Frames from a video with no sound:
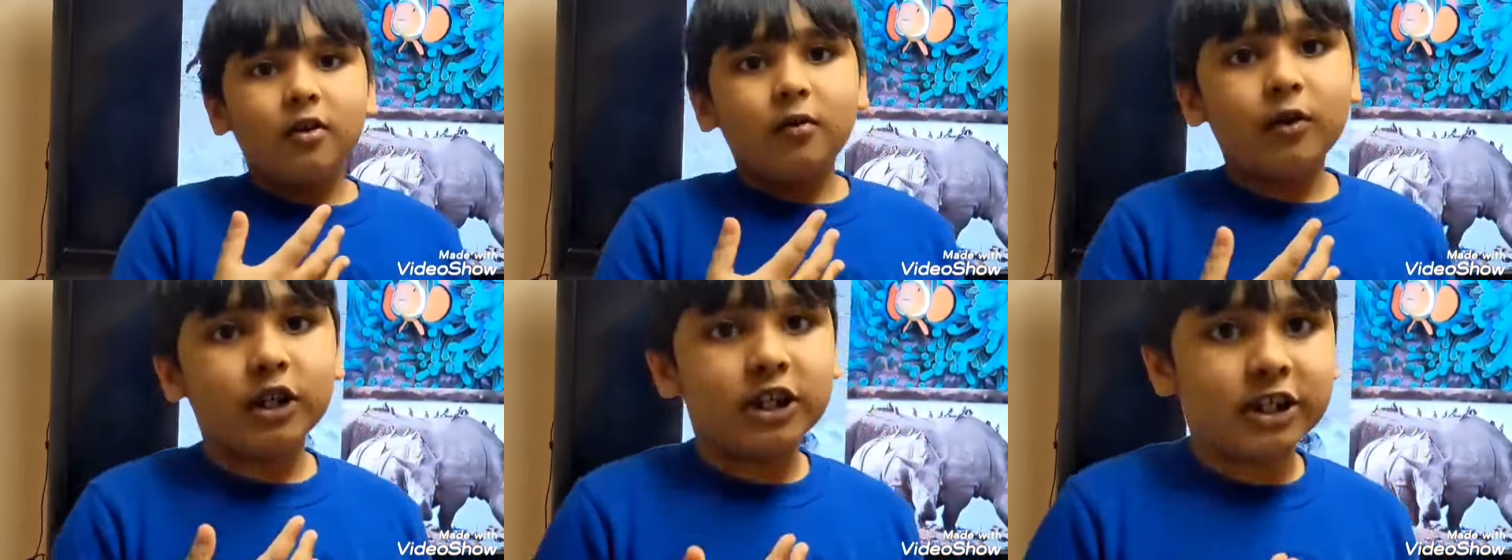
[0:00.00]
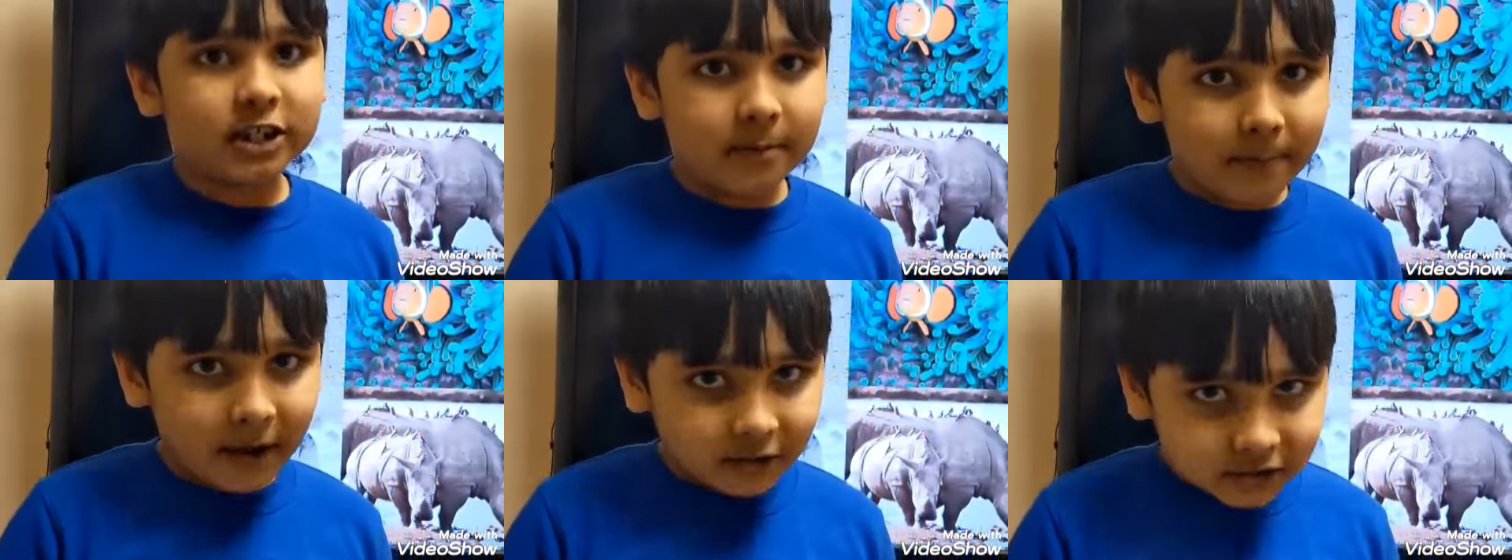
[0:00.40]
which is
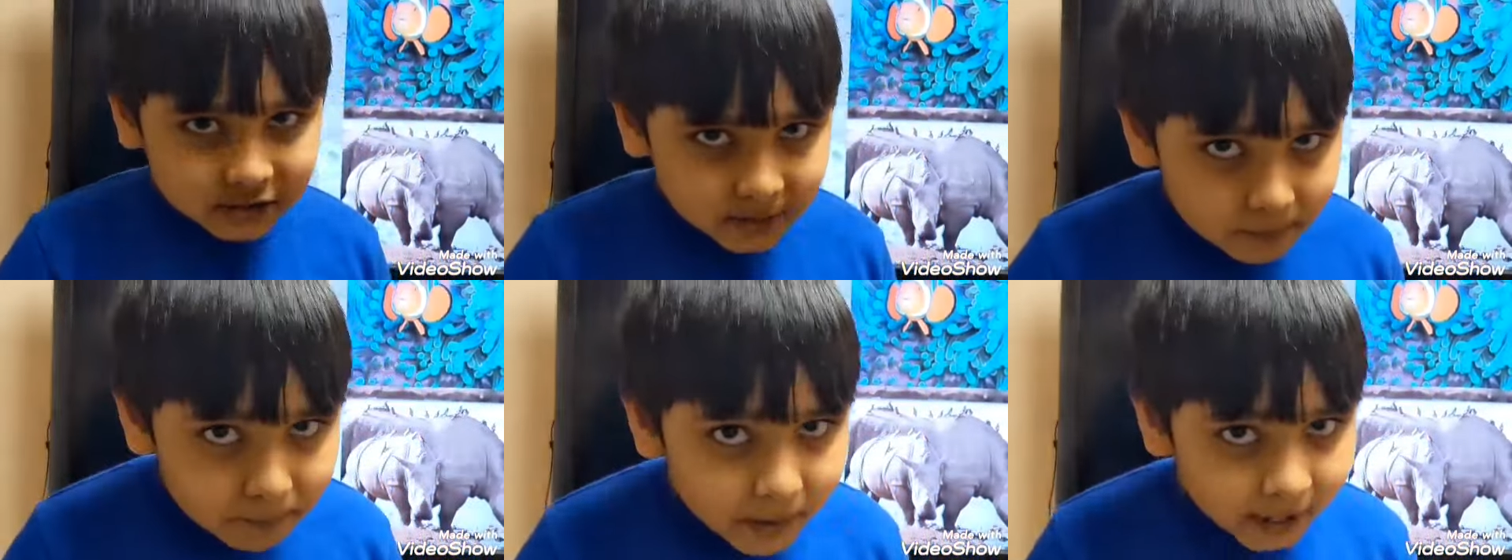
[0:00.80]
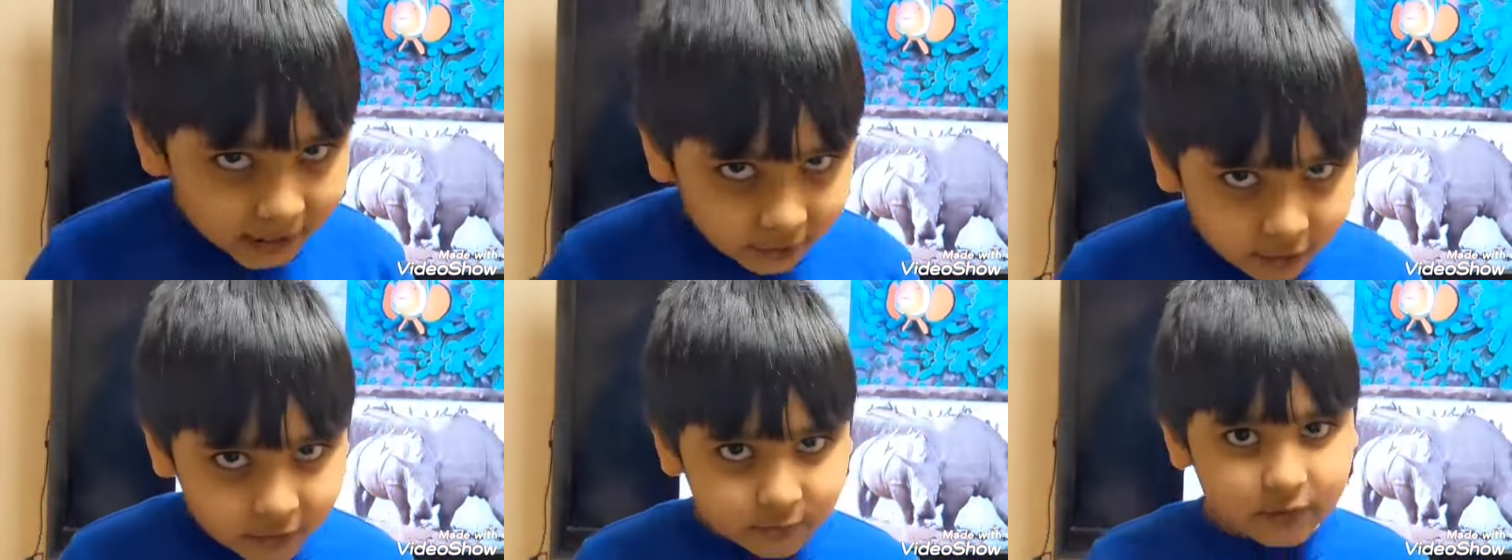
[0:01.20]
about
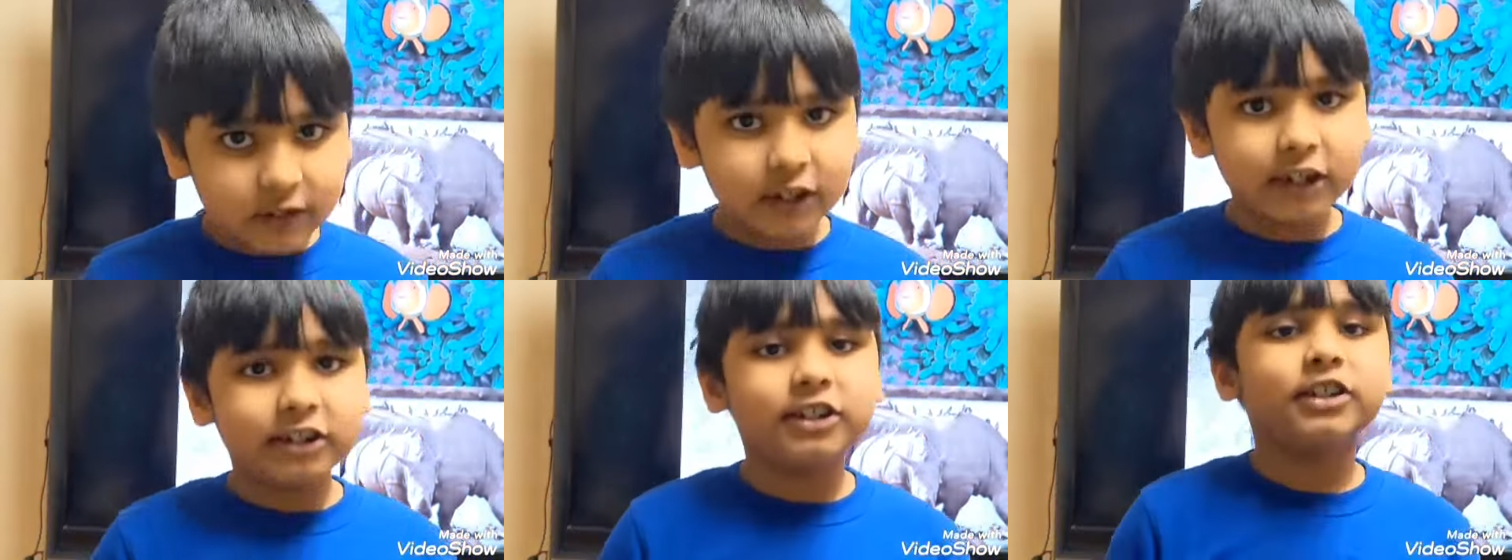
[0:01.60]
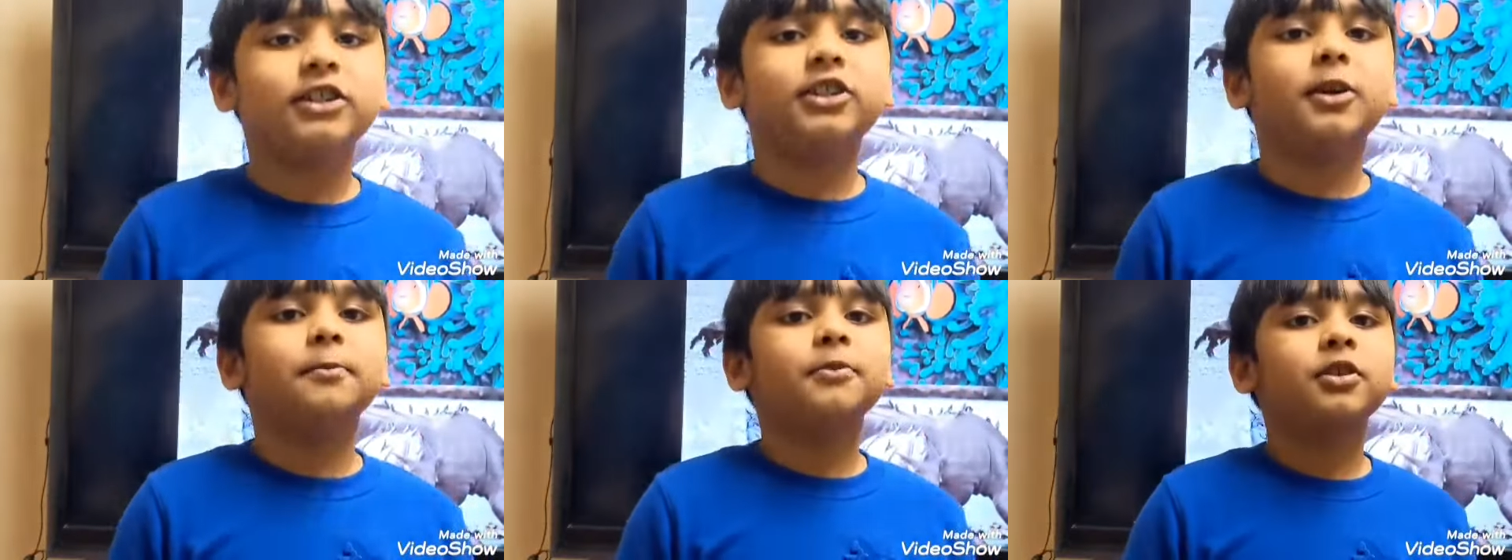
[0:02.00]
symbiotic
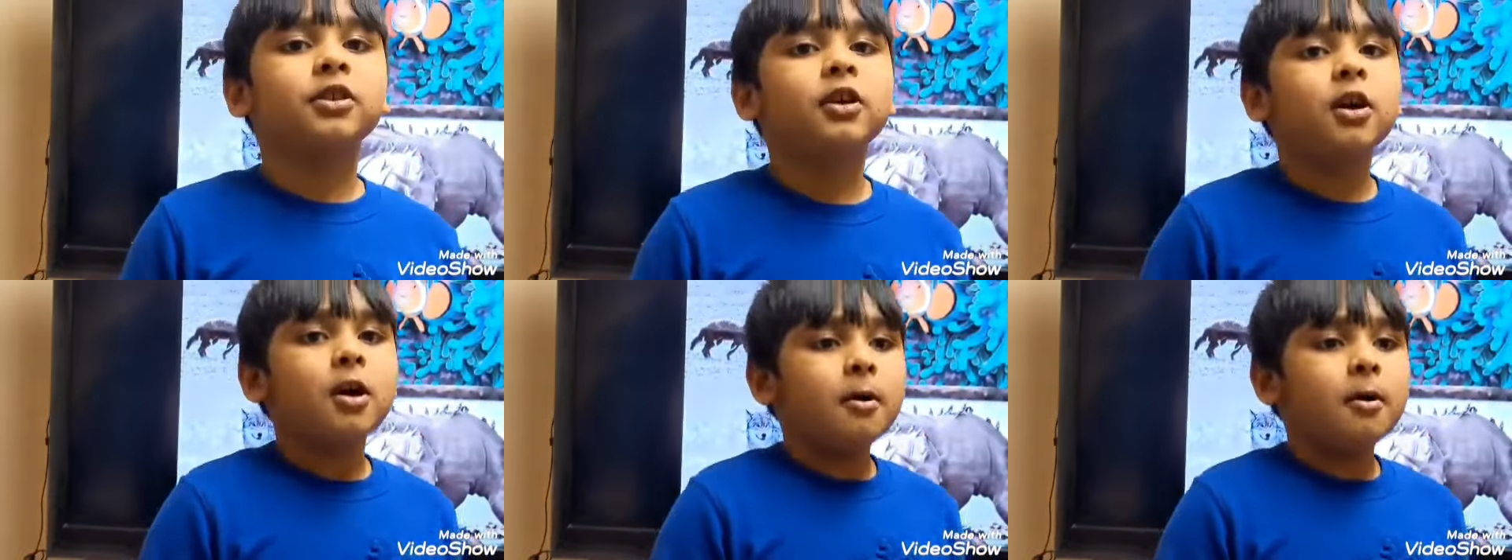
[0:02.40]
relationships.